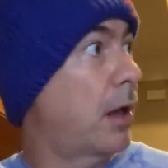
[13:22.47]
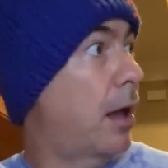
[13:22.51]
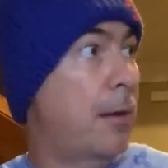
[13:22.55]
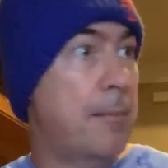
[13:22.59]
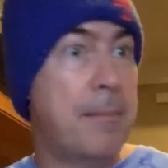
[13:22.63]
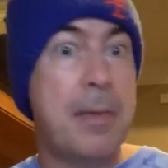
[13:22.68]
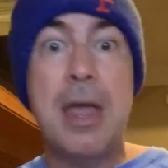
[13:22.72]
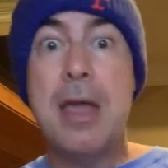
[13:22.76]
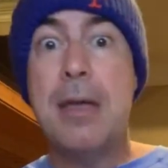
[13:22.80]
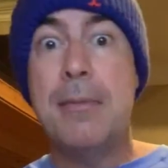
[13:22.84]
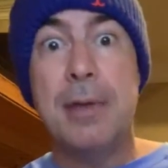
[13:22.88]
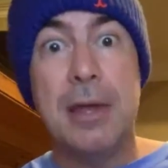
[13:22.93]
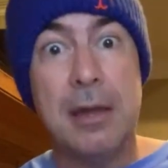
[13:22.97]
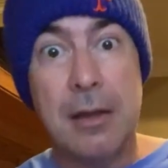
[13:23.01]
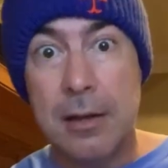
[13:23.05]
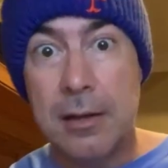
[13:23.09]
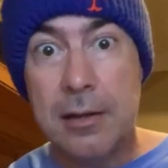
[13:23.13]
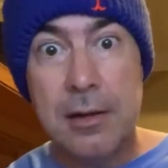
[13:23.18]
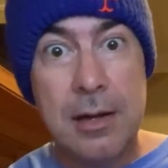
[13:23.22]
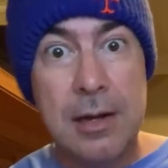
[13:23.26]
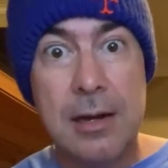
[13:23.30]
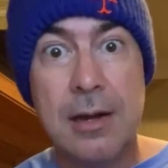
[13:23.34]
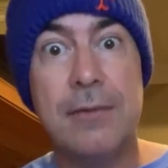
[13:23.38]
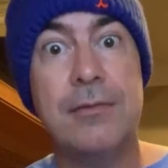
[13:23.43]
a baby
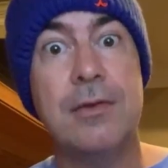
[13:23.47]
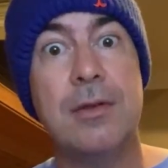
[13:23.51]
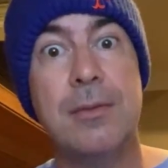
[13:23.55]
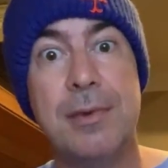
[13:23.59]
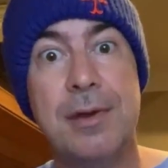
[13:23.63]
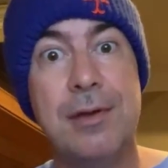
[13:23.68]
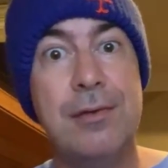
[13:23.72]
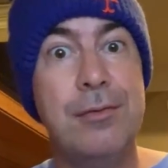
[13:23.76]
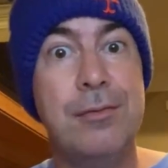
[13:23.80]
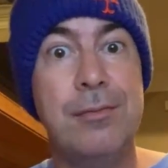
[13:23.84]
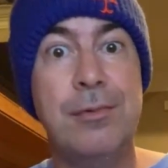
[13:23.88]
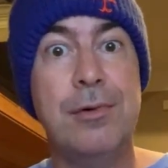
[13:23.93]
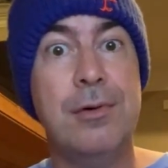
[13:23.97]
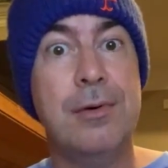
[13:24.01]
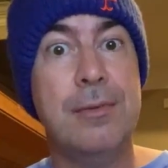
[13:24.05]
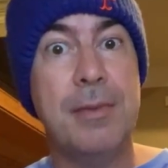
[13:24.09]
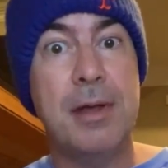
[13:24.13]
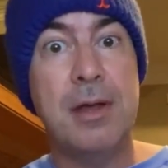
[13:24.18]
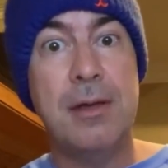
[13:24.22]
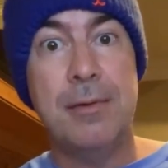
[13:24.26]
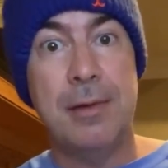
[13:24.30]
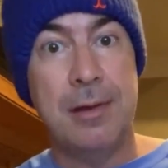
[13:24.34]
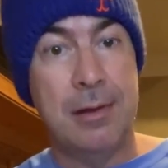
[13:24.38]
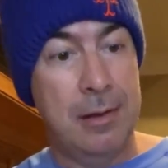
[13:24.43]
doesn't have to be newborn
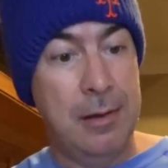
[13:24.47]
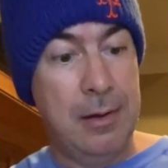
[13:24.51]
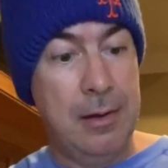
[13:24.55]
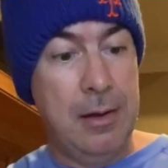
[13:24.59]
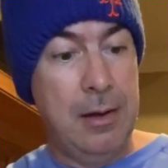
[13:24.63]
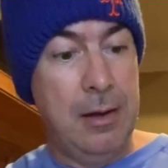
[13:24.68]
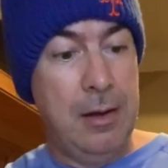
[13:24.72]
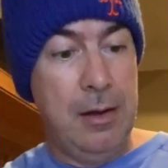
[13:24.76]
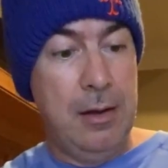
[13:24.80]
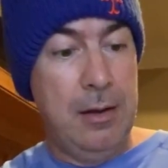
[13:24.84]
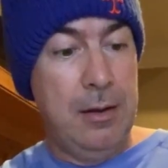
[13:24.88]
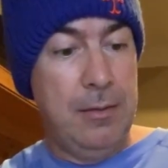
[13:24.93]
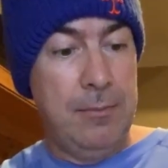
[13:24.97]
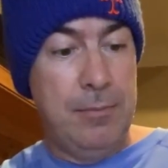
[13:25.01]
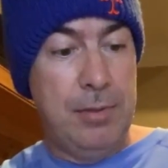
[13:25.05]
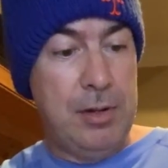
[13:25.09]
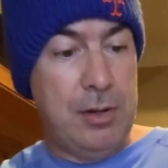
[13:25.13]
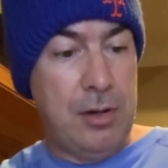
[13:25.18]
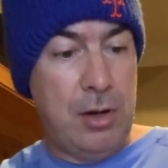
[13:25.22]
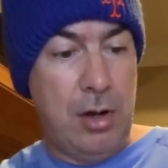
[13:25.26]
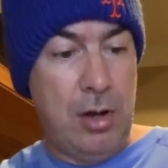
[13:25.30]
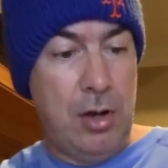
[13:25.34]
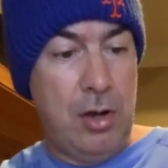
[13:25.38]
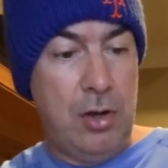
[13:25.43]
baby,
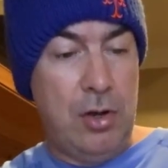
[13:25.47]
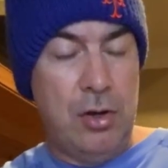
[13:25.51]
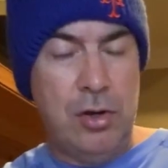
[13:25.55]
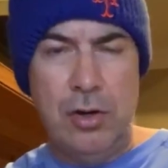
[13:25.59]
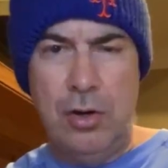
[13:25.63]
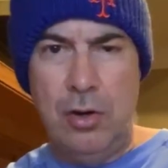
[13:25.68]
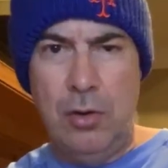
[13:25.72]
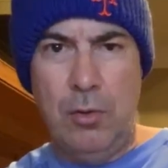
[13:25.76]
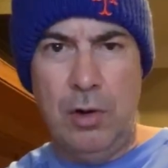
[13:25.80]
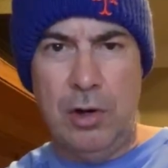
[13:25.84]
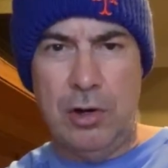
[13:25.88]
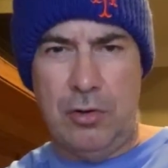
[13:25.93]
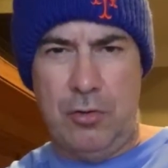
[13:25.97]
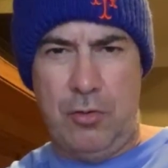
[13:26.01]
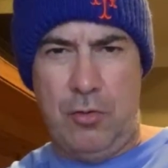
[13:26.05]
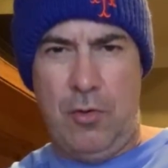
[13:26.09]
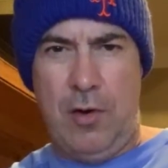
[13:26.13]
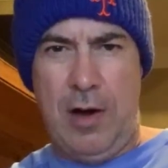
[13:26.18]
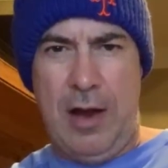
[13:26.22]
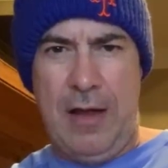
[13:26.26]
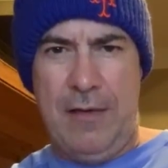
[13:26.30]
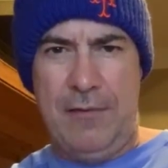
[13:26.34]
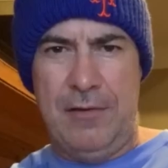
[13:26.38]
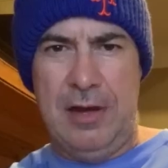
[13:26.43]
but you don't want
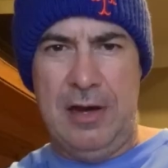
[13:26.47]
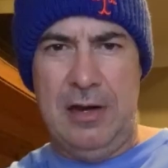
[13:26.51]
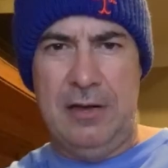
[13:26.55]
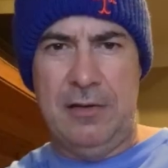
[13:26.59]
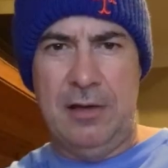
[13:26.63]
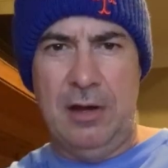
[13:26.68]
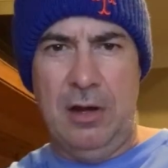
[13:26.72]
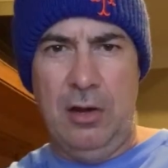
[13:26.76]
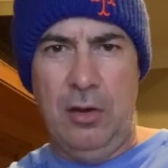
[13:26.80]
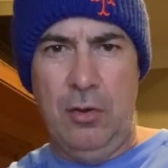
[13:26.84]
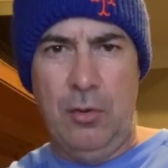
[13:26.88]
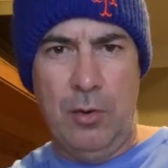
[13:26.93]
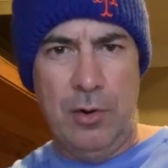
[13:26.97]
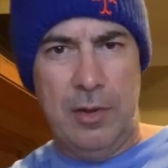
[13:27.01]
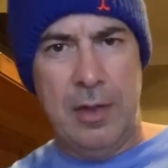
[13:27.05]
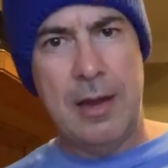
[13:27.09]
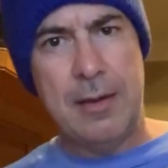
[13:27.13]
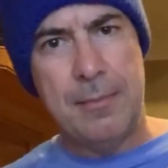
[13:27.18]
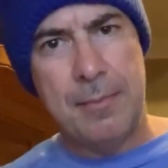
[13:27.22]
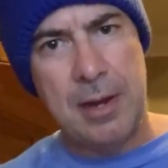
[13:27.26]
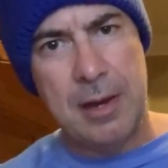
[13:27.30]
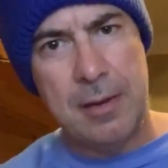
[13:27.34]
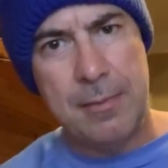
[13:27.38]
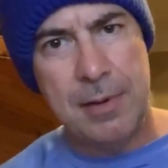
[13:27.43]
gravity to lower
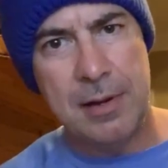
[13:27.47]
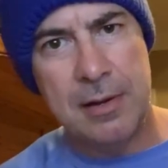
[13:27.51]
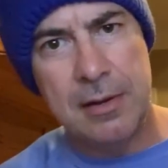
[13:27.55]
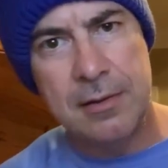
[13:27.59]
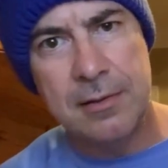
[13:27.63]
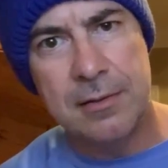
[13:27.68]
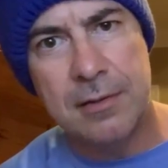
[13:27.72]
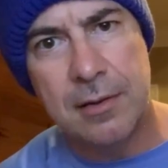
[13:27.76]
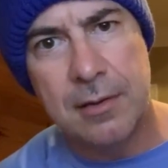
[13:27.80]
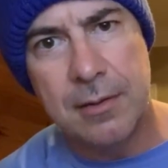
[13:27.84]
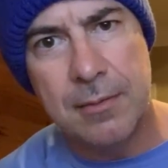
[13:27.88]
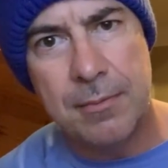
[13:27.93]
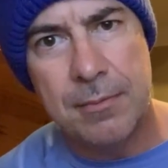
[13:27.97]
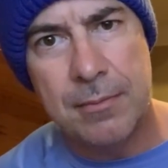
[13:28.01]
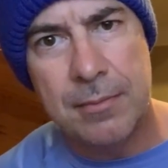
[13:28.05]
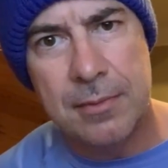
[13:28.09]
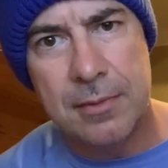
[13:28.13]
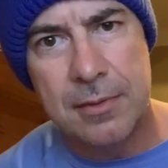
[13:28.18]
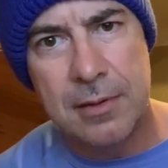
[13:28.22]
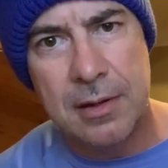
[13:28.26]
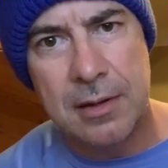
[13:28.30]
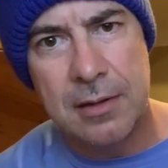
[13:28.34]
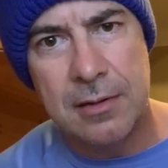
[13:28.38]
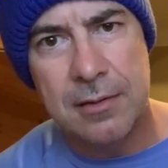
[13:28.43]
that baby into the
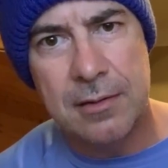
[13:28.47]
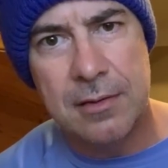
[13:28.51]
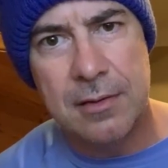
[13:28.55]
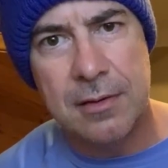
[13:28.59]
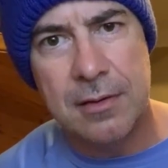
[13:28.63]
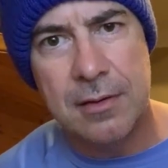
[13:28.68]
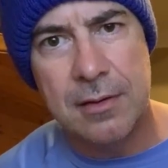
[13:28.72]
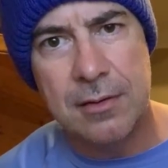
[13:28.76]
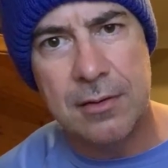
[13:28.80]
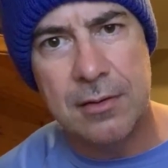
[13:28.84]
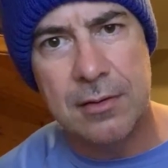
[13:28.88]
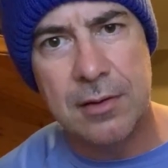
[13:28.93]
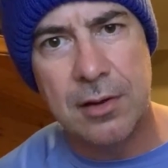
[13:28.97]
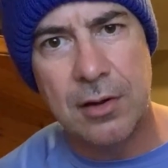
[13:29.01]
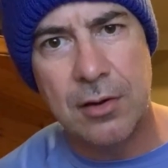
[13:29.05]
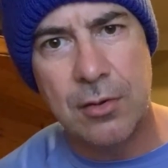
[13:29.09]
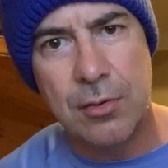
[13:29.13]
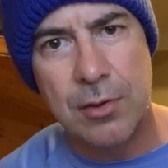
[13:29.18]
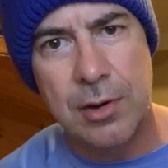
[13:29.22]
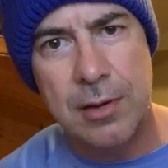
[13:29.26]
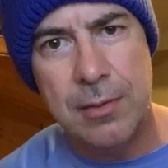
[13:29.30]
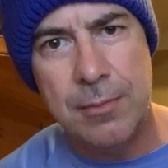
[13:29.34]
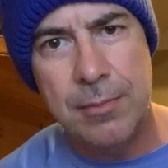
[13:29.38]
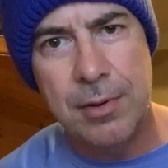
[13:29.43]
into the the
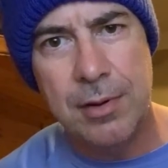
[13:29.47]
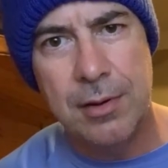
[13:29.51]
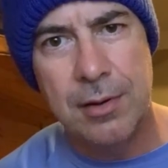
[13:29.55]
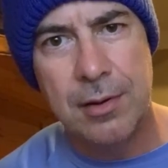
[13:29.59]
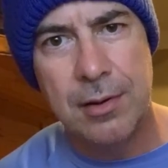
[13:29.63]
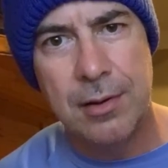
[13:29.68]
crib.